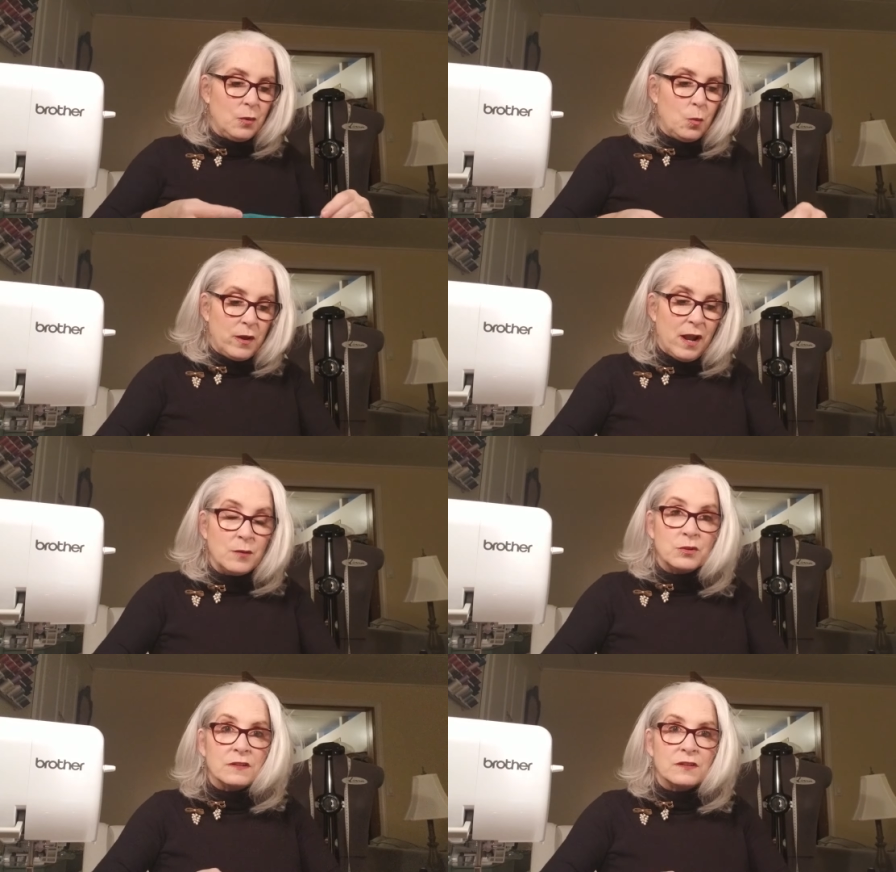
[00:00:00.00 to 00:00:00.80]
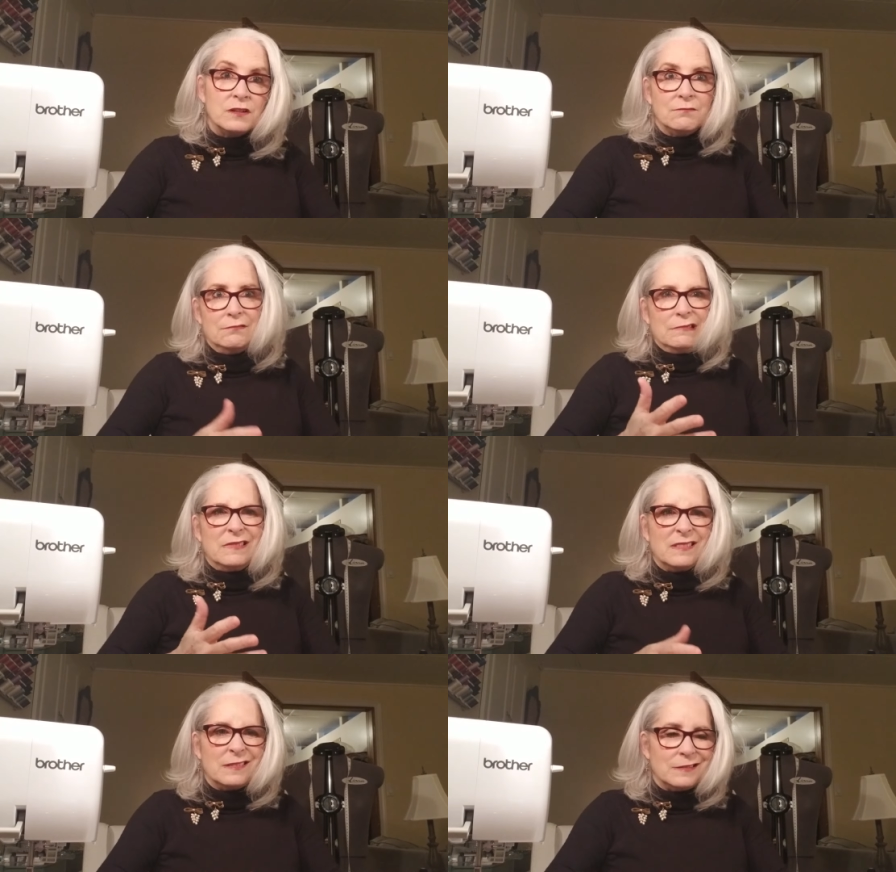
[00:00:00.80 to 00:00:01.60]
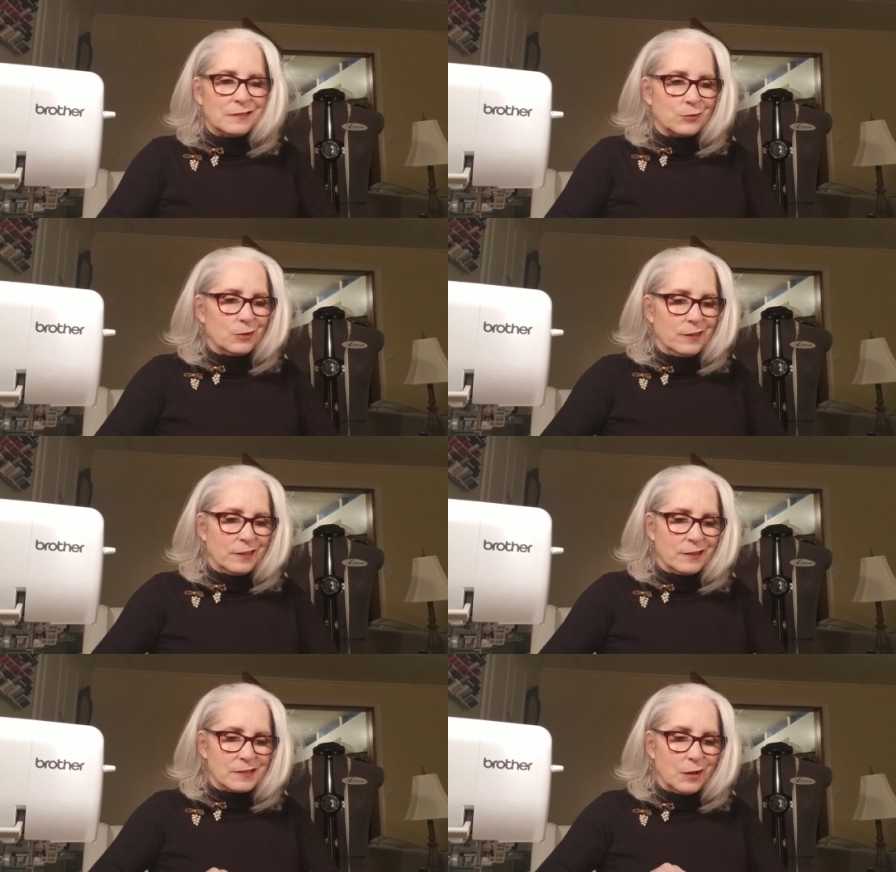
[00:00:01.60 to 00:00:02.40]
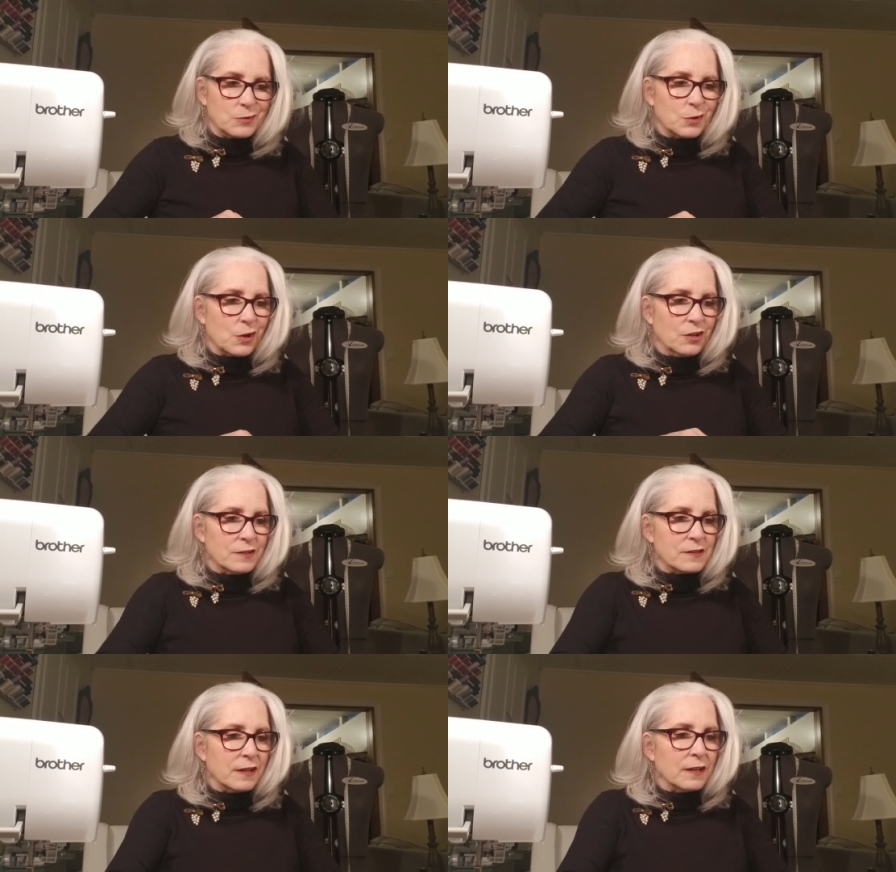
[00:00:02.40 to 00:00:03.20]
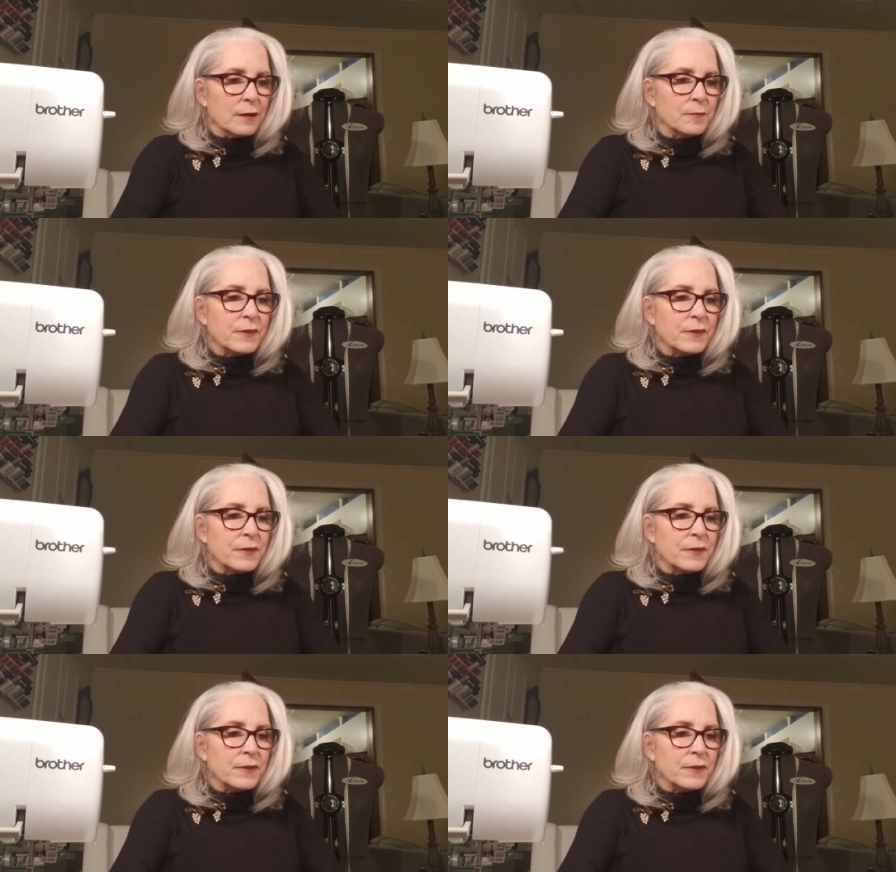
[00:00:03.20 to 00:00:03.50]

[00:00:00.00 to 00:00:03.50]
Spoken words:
when I was, sorry that this sounds so condescending,